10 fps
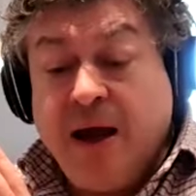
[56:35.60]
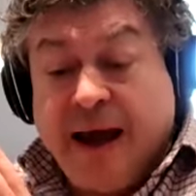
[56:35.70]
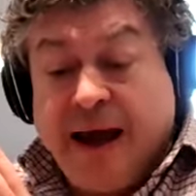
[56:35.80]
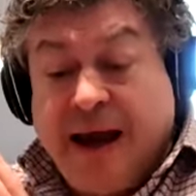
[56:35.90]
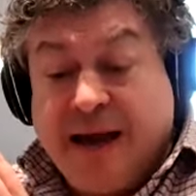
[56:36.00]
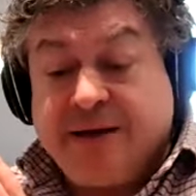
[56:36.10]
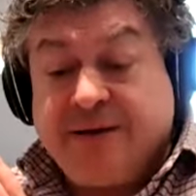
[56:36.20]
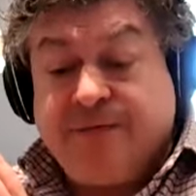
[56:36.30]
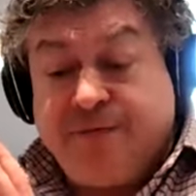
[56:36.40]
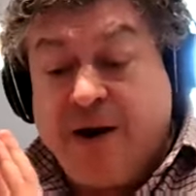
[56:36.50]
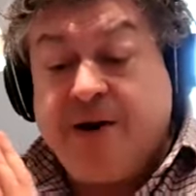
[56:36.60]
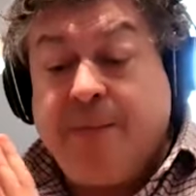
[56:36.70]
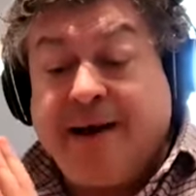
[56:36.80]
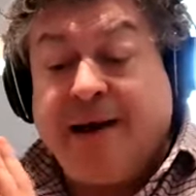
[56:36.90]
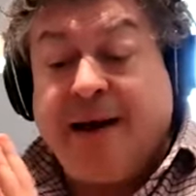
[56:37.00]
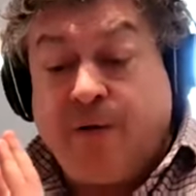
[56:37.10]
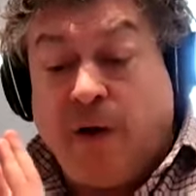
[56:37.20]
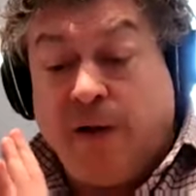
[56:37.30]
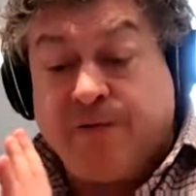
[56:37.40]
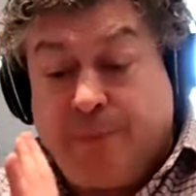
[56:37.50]
it fundamentally
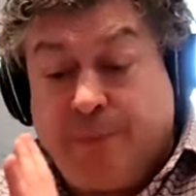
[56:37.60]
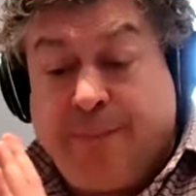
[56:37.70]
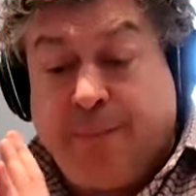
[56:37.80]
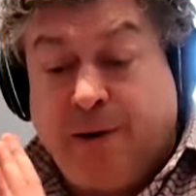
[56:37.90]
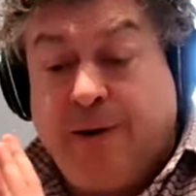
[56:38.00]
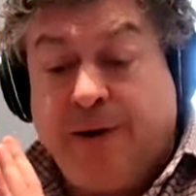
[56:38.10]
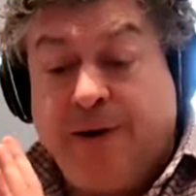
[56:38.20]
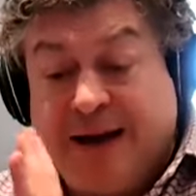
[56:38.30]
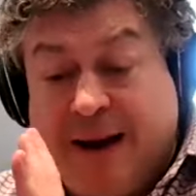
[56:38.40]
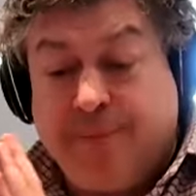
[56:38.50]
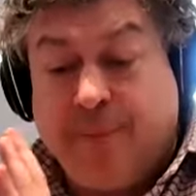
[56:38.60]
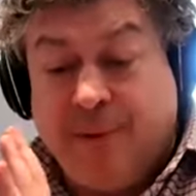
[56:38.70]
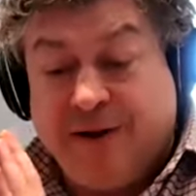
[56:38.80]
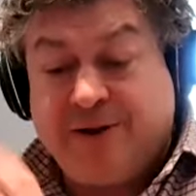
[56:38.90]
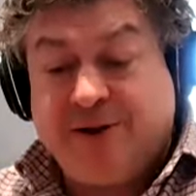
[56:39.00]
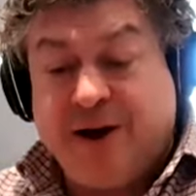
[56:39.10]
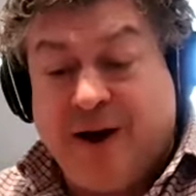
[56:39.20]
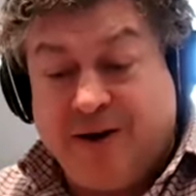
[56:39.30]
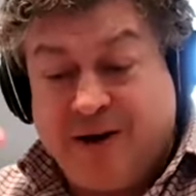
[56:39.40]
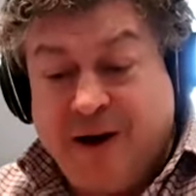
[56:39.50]
involves people and temperaments
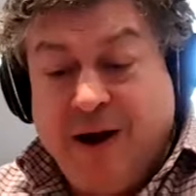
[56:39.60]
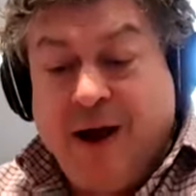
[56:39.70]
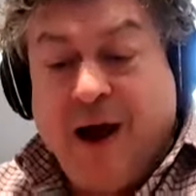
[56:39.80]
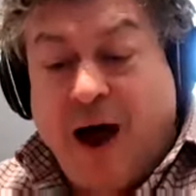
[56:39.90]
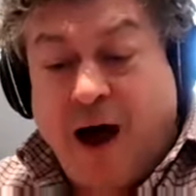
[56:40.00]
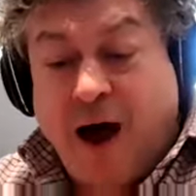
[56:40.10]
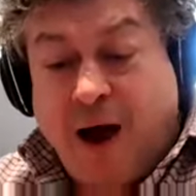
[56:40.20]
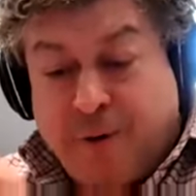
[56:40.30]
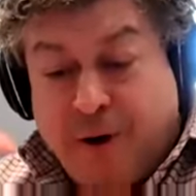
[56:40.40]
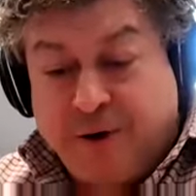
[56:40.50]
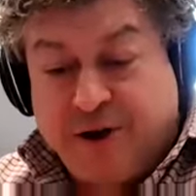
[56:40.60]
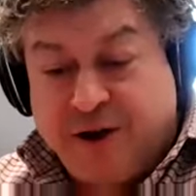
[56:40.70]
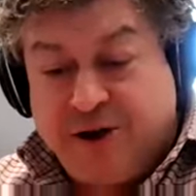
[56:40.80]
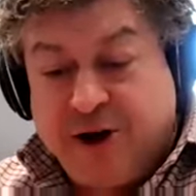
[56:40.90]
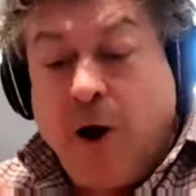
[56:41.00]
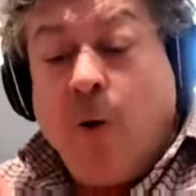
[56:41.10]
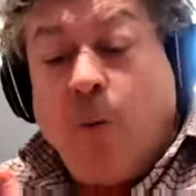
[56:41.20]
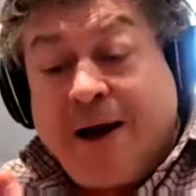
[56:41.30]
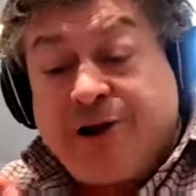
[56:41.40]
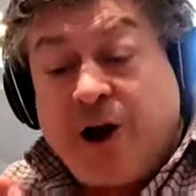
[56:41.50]
and uh, approaches,
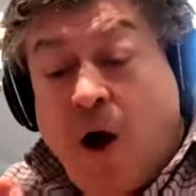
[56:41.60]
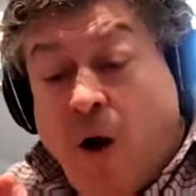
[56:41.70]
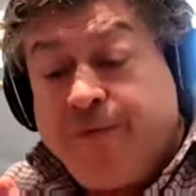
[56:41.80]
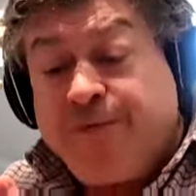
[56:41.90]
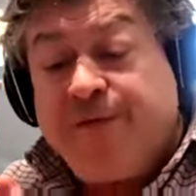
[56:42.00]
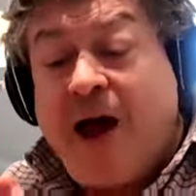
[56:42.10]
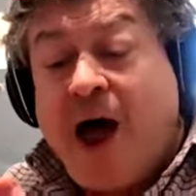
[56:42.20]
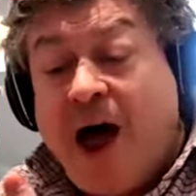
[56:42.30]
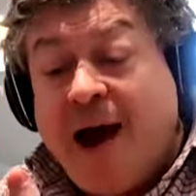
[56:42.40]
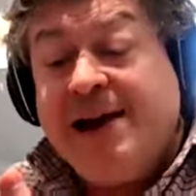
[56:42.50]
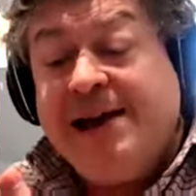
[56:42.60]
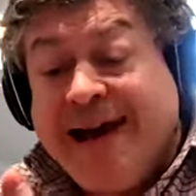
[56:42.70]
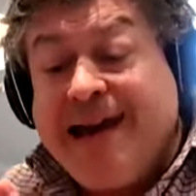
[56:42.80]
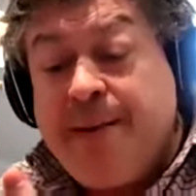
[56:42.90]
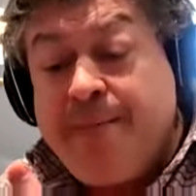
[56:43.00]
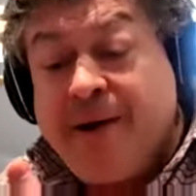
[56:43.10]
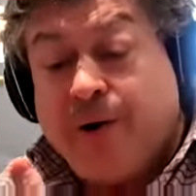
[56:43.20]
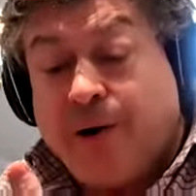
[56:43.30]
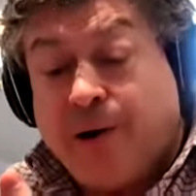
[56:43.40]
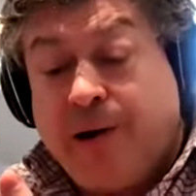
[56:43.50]
which are often highly
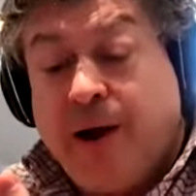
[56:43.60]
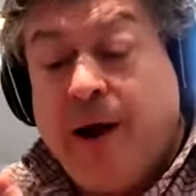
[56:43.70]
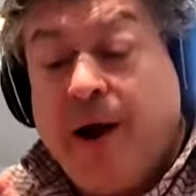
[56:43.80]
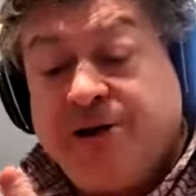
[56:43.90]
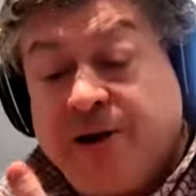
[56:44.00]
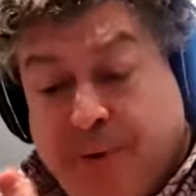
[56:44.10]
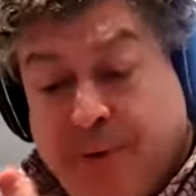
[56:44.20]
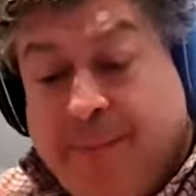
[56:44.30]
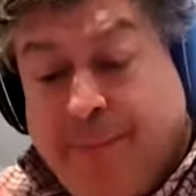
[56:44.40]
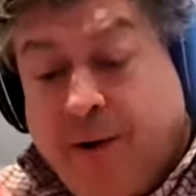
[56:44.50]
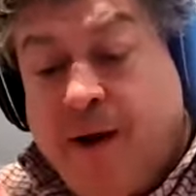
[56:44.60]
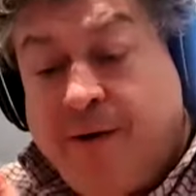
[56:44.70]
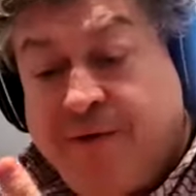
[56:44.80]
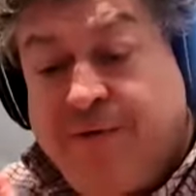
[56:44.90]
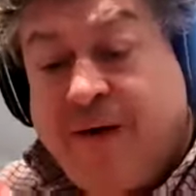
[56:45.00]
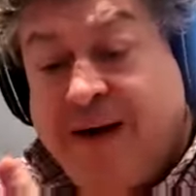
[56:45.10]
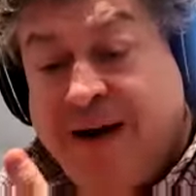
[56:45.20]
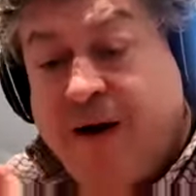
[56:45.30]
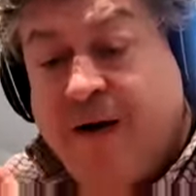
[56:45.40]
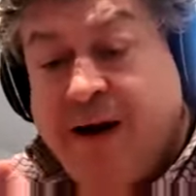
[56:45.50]
inimical to people of a very,
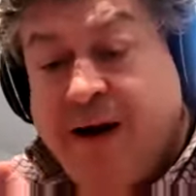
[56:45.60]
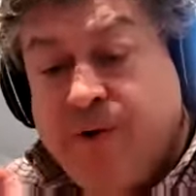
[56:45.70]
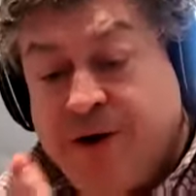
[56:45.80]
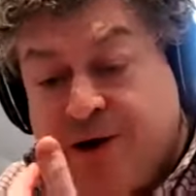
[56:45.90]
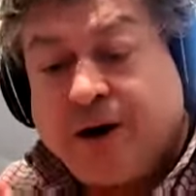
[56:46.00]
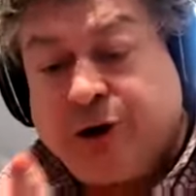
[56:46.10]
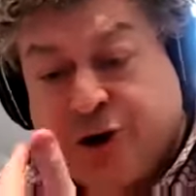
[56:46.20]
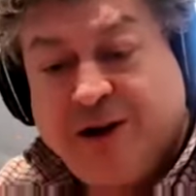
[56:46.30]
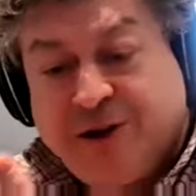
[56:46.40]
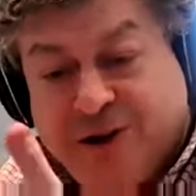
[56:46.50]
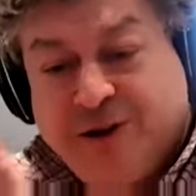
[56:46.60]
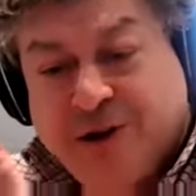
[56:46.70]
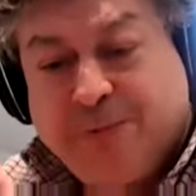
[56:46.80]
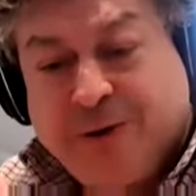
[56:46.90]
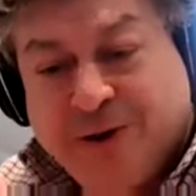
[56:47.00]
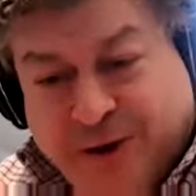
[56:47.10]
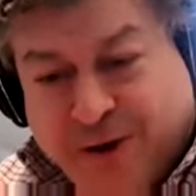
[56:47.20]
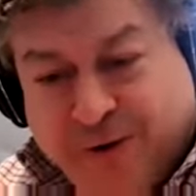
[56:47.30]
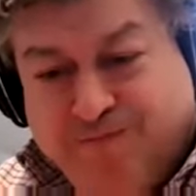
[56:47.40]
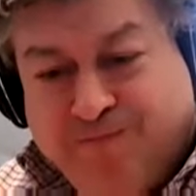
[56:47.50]
very reductionist disposition.
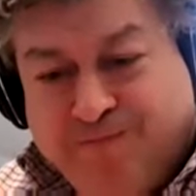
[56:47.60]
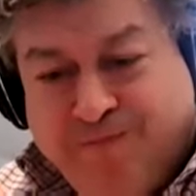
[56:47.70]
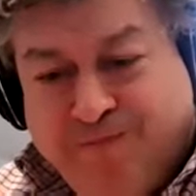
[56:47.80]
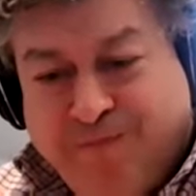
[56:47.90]
Yeah.